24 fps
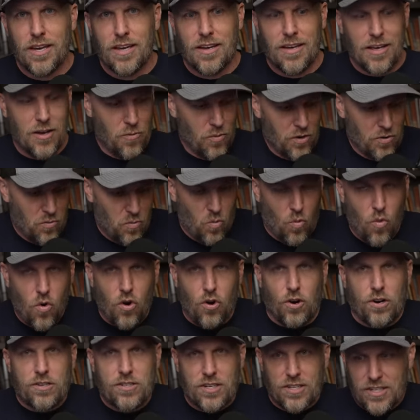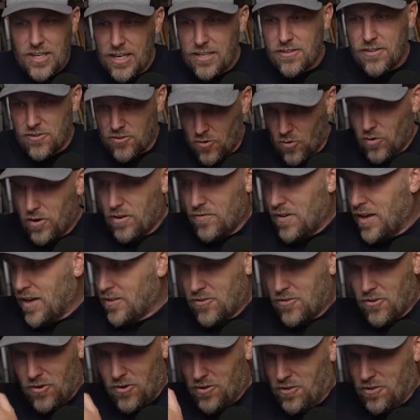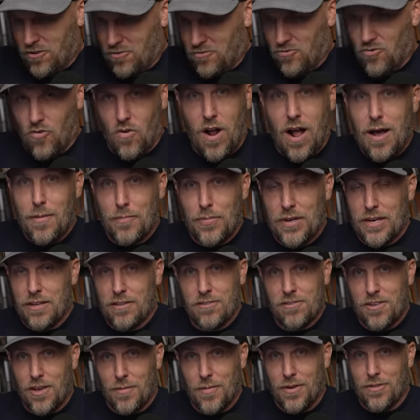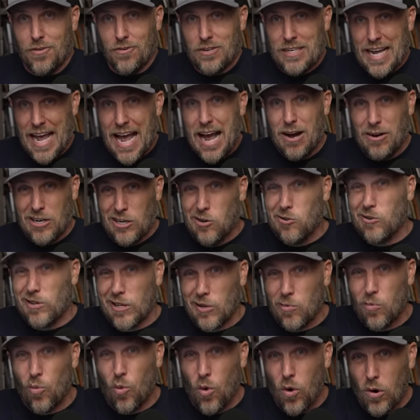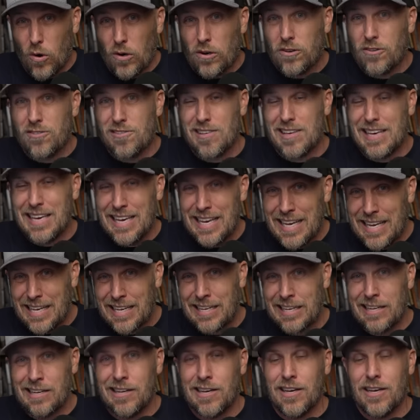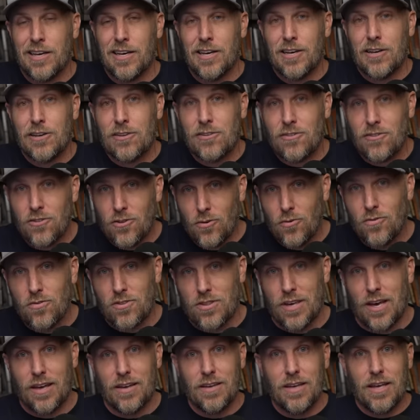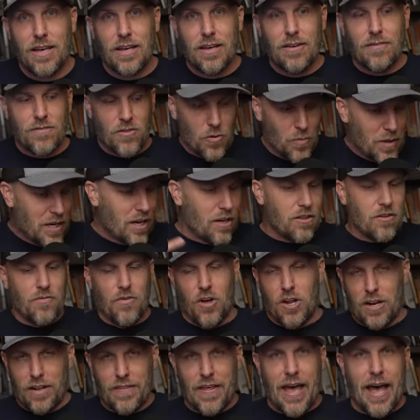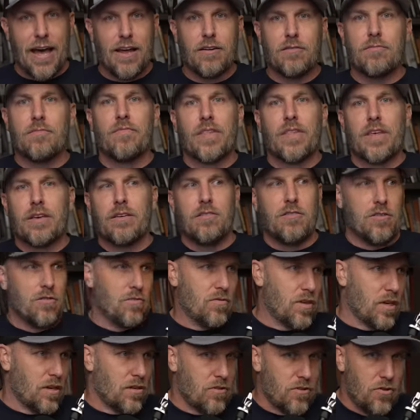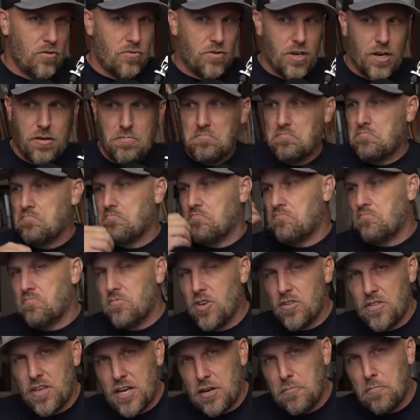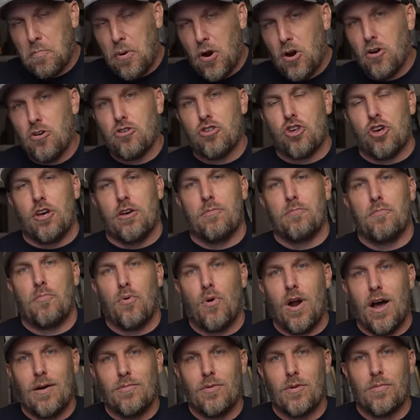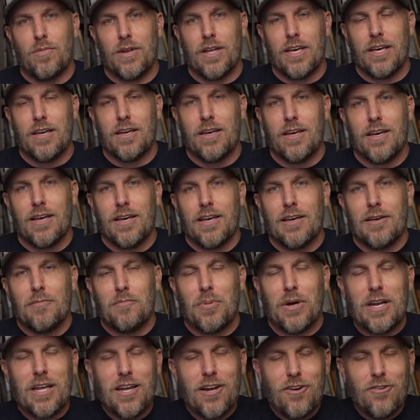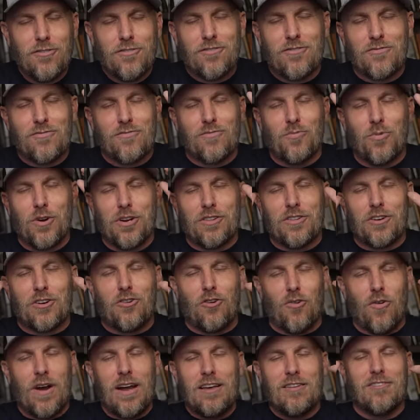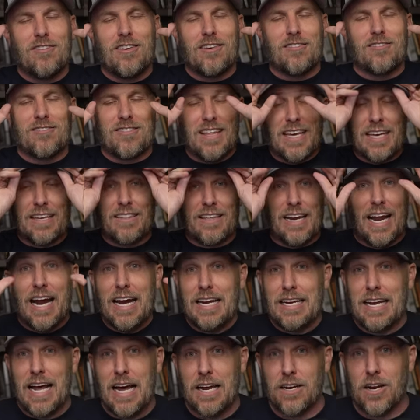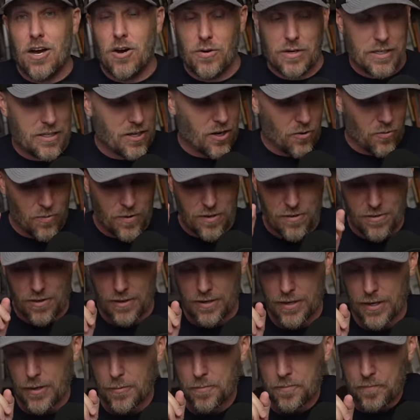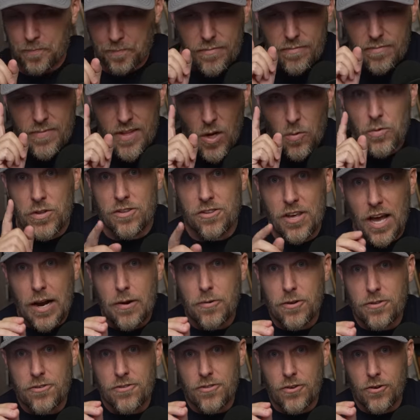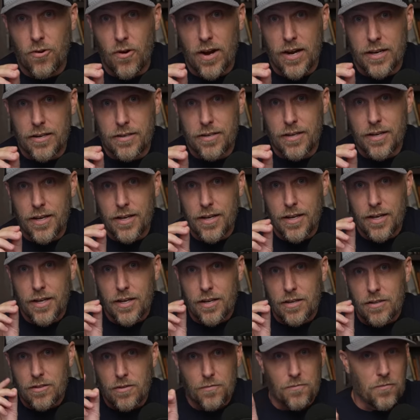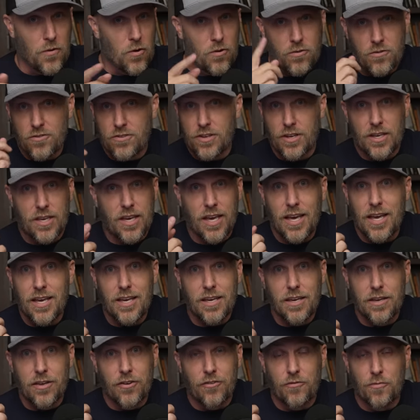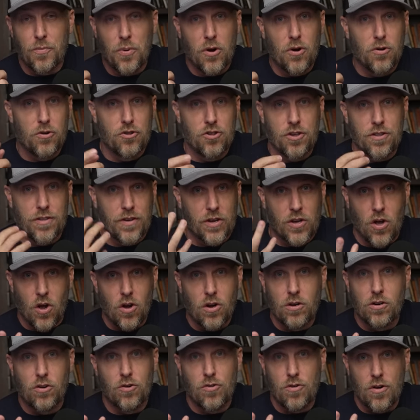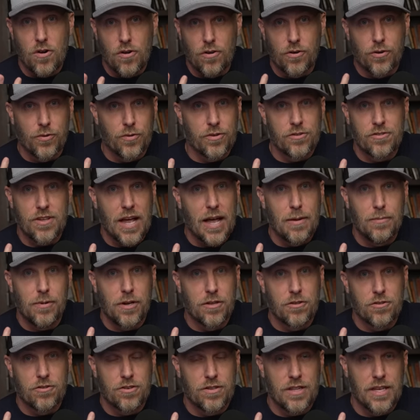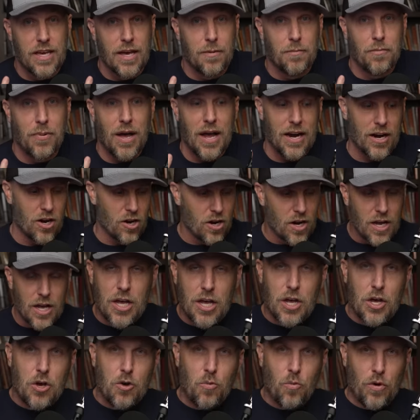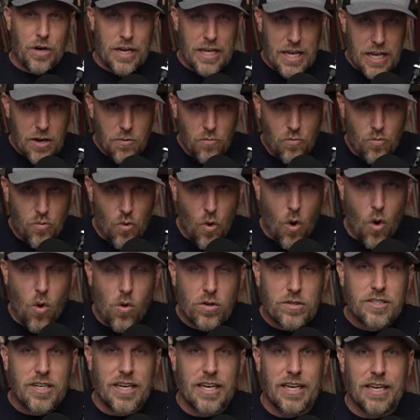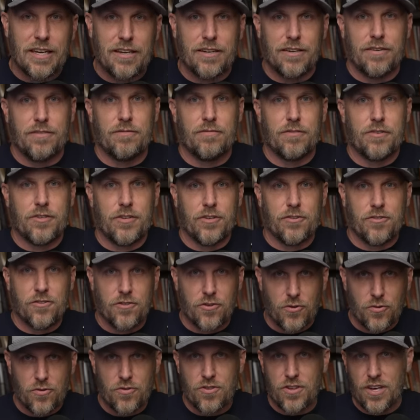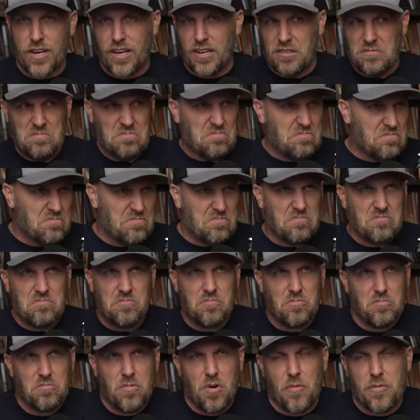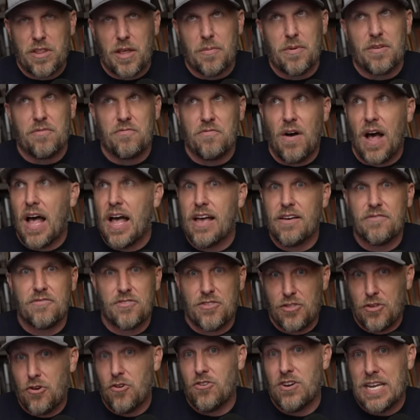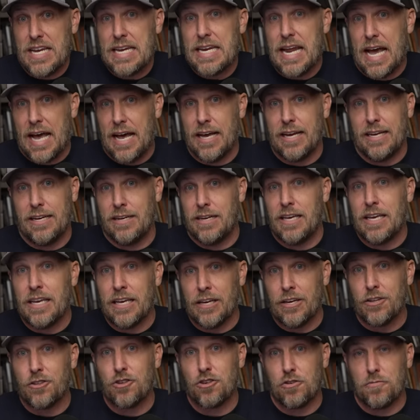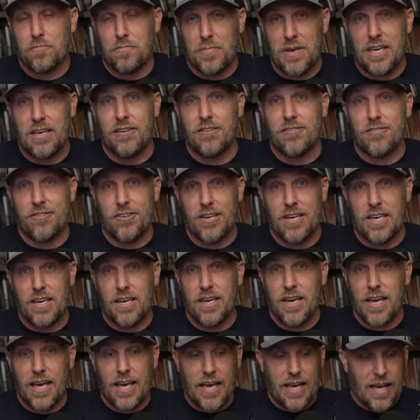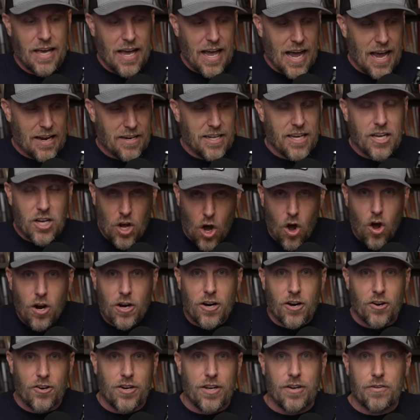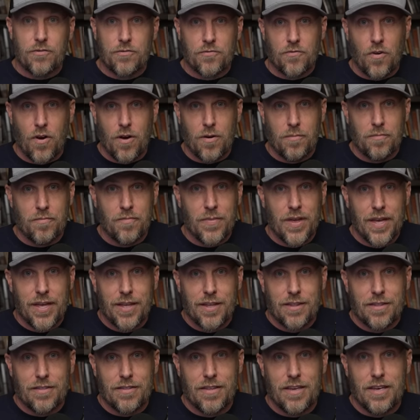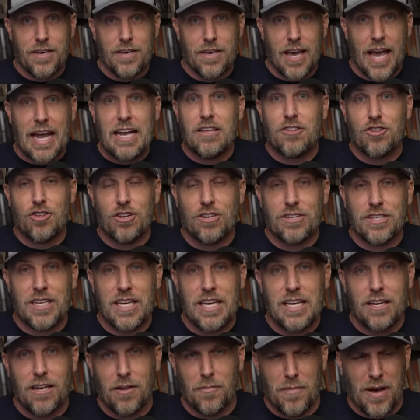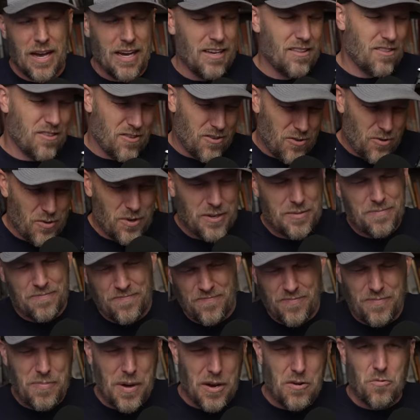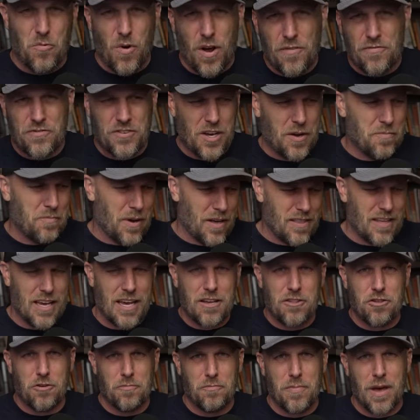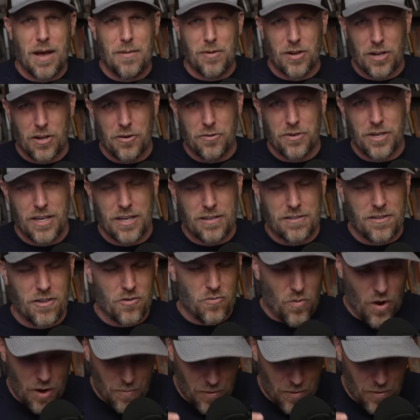It wouldn't work to take the story of Esther and just drop it in some other town. It only works in Susa. So, because of all of that, you think Susa, you think Persia, probably. But here's one of the craziest things that I did not know until recently. When Cyrus the Great the first king of Persia, the conqueror who established the empire, when he rolled in to Susa, mm, what would that be, 539 ish BC, and he conquered it from the ancient Elamites who had been roughed up by the ancient Babylonians as well.